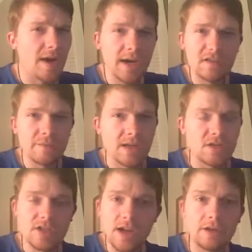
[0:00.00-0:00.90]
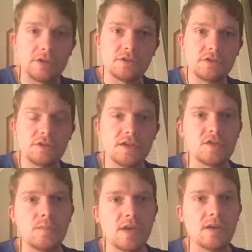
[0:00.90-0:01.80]
part of being challenged
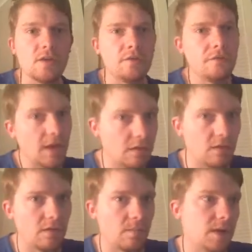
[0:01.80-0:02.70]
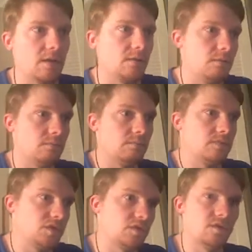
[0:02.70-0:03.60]
is being offended about
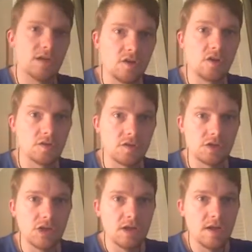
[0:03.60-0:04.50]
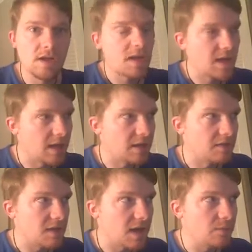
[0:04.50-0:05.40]
certain ideas.
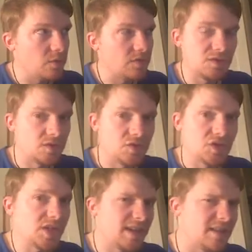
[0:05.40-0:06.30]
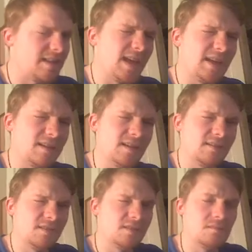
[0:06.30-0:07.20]
And I want to say that
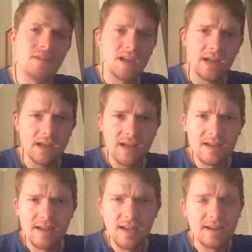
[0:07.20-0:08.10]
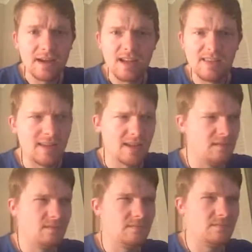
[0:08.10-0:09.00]
to me, and I
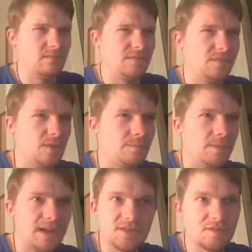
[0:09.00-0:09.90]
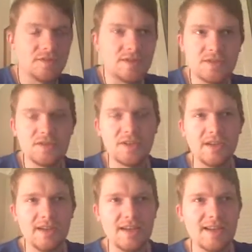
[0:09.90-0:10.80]
think for much of
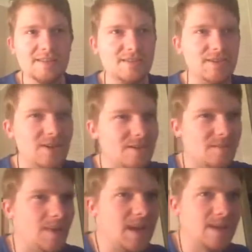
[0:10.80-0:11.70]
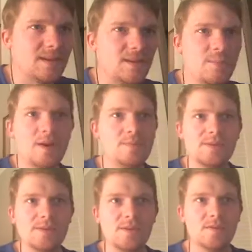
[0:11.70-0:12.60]
history, has not been the
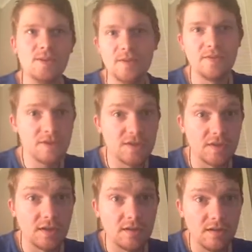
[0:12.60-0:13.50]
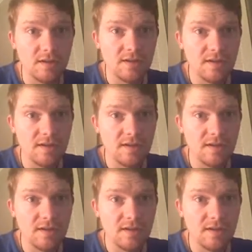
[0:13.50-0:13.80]
purpose of a university.